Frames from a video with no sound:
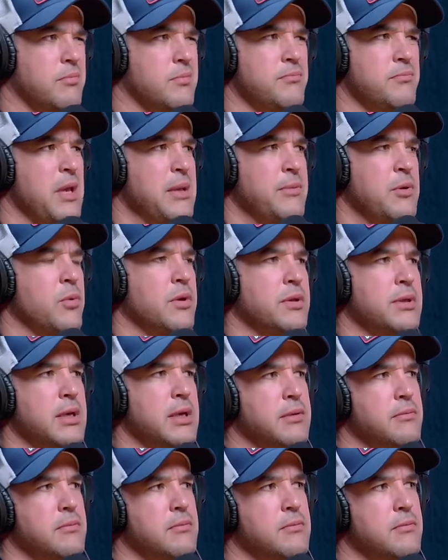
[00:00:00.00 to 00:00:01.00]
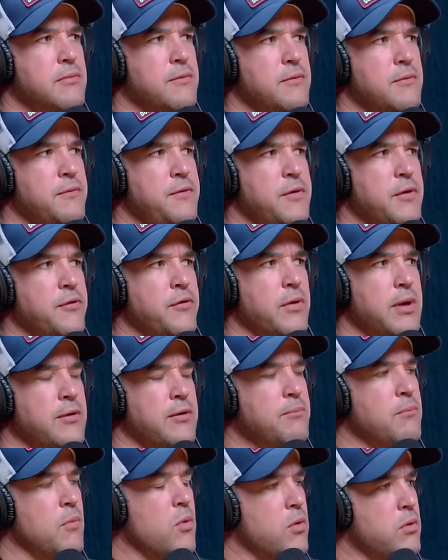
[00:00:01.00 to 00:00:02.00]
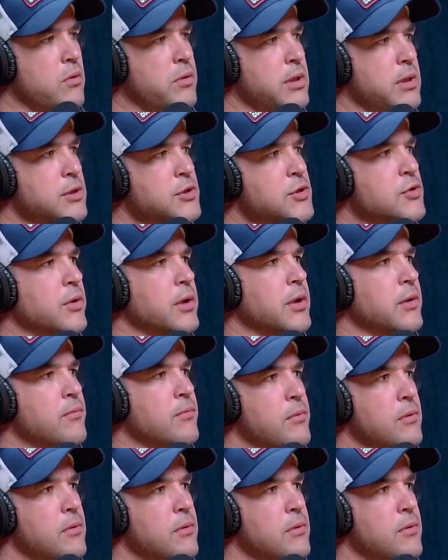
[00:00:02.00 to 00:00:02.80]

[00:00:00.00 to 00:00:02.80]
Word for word: maybe what that feels like. Moral injury.